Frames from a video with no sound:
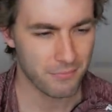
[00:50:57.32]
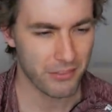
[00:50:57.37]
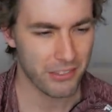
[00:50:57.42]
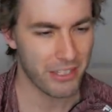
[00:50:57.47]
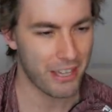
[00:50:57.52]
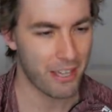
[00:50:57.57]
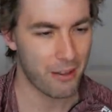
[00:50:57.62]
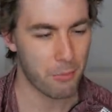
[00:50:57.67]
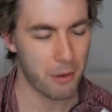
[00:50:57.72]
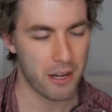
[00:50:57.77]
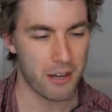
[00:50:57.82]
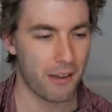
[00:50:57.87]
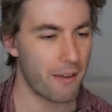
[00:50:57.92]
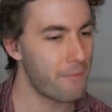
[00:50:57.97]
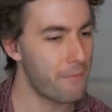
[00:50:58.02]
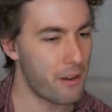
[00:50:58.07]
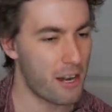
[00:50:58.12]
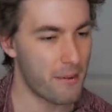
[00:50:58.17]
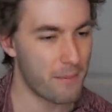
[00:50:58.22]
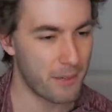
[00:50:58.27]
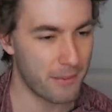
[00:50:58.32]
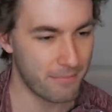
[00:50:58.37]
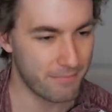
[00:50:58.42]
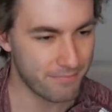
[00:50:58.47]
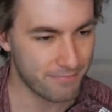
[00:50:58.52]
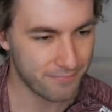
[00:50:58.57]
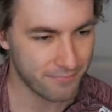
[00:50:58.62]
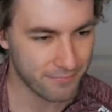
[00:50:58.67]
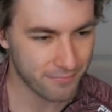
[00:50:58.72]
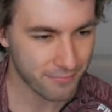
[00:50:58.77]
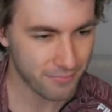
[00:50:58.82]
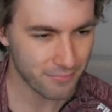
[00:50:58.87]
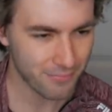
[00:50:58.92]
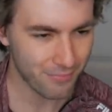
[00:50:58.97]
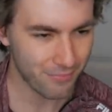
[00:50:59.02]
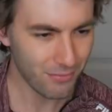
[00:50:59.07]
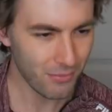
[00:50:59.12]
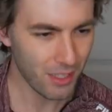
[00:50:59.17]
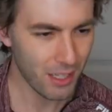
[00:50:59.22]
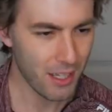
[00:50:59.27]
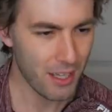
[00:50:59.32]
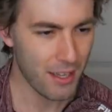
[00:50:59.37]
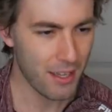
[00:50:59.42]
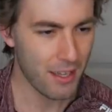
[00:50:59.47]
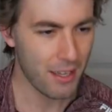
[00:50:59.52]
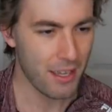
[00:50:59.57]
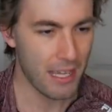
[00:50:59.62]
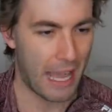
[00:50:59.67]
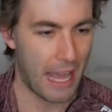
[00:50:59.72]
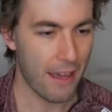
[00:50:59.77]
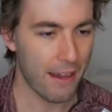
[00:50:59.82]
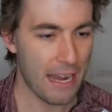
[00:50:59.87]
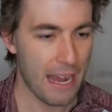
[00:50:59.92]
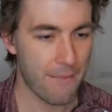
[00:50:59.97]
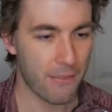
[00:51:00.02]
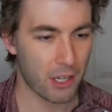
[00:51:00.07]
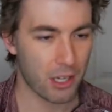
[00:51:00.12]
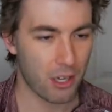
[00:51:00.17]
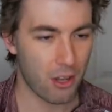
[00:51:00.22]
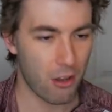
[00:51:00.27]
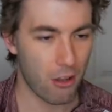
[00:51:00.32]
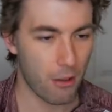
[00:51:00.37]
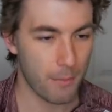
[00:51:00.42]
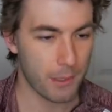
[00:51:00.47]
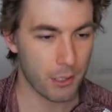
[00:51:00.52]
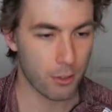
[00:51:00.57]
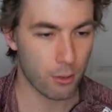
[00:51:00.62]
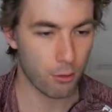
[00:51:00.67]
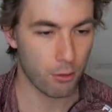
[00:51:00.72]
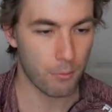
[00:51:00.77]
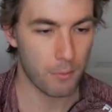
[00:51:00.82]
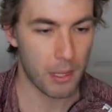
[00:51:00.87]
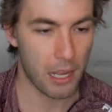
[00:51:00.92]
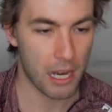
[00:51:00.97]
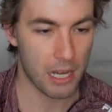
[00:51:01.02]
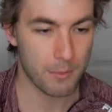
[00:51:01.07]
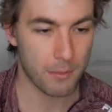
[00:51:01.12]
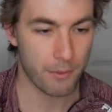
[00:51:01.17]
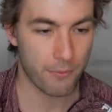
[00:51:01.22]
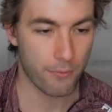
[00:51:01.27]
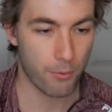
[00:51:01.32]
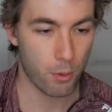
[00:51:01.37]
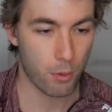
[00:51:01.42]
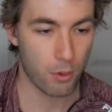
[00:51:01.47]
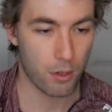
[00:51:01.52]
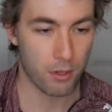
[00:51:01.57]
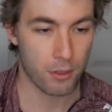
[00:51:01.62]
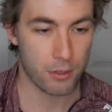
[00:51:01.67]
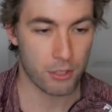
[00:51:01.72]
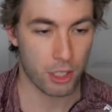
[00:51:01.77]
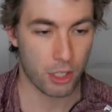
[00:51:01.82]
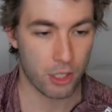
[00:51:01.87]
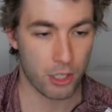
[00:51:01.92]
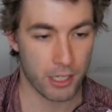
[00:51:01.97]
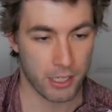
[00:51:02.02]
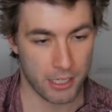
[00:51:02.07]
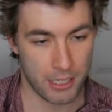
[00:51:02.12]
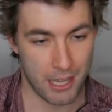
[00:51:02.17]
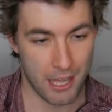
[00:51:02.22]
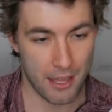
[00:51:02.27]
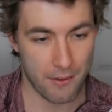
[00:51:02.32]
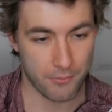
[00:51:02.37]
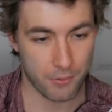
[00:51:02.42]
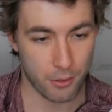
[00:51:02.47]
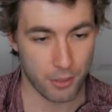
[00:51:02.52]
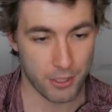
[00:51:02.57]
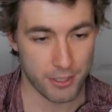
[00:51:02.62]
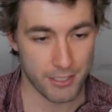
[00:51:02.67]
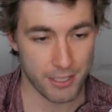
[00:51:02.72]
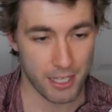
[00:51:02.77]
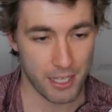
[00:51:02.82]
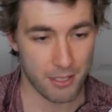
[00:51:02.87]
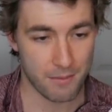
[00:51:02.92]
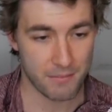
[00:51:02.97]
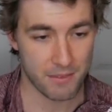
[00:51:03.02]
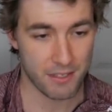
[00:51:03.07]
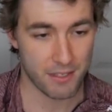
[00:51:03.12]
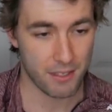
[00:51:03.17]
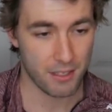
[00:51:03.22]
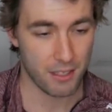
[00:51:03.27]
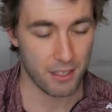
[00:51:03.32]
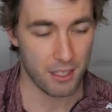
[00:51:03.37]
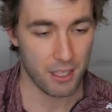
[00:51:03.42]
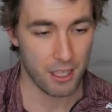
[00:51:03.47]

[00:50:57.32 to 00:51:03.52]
Yeah, why not, Feynman? How to have a calm and cool mind before, during, and after exams.